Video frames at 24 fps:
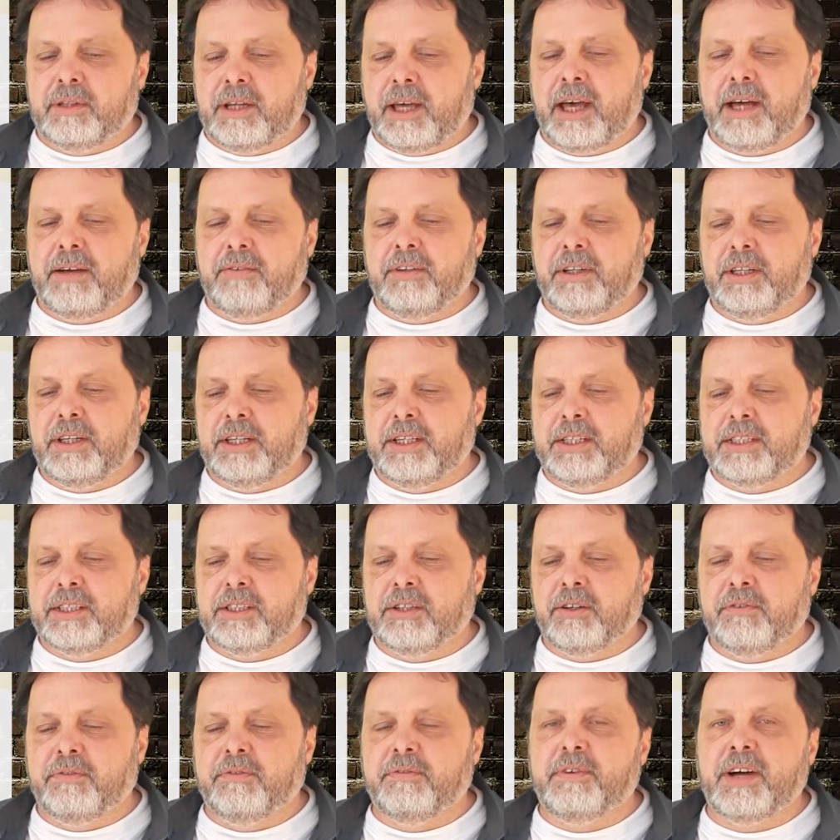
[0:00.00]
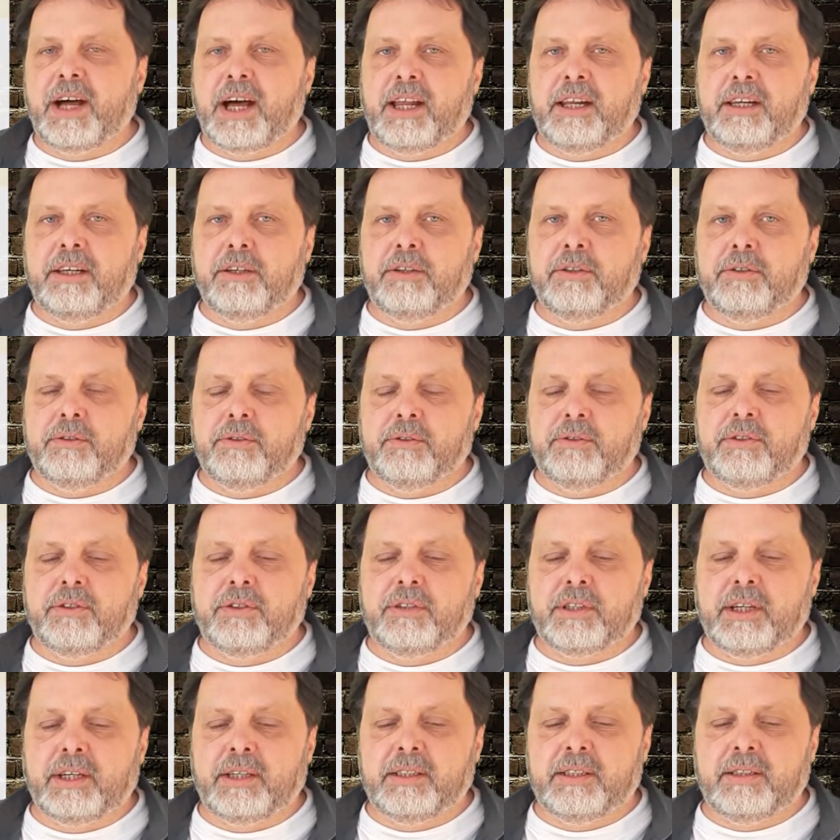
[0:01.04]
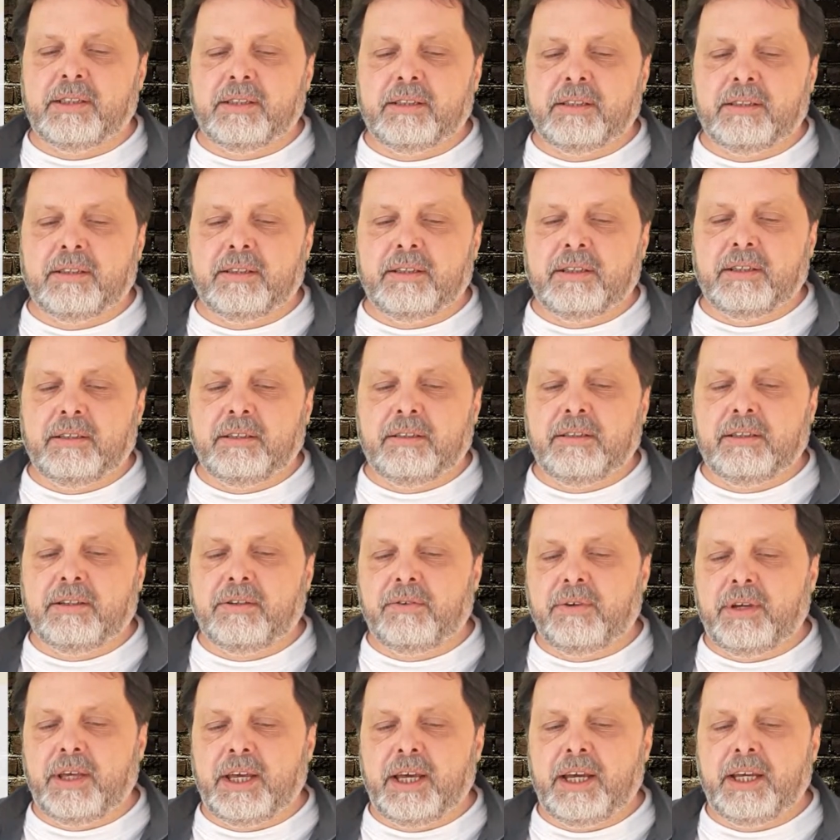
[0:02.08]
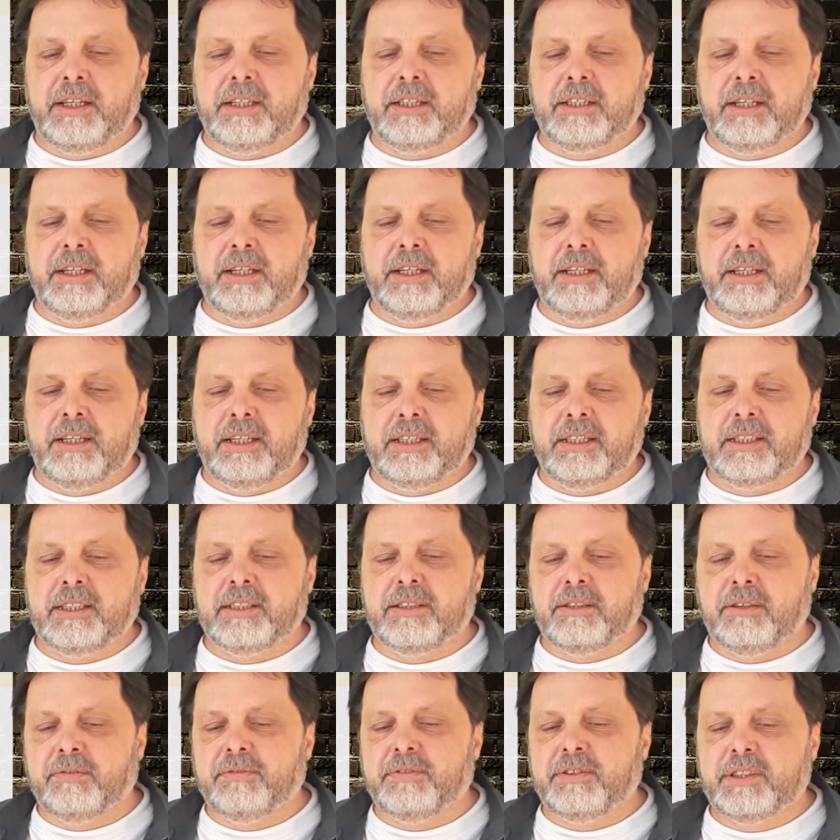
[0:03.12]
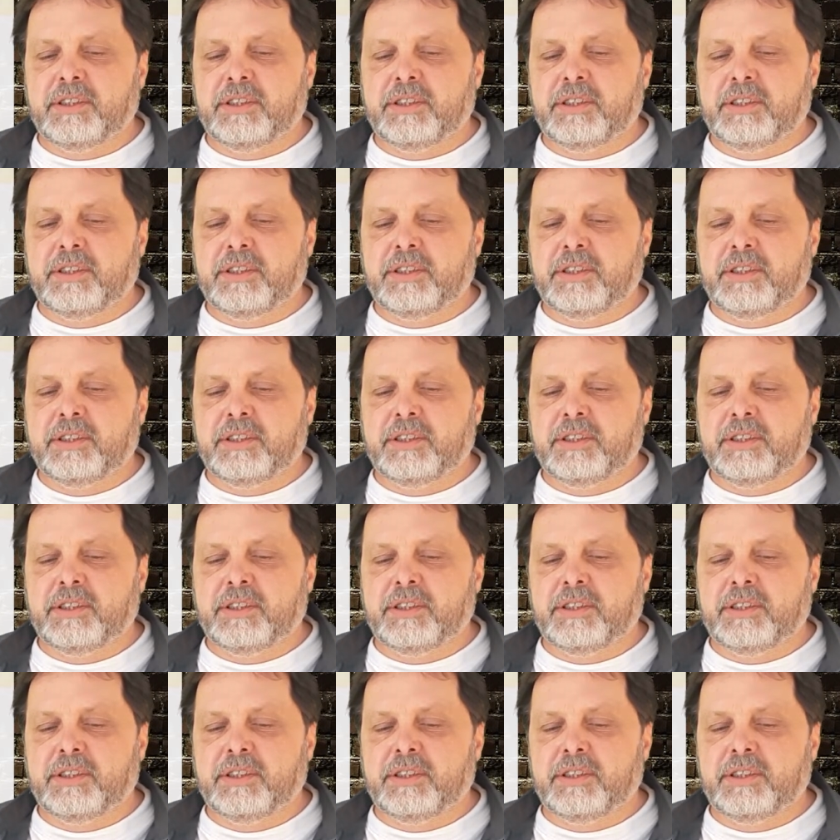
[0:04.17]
have a list of values and create a list of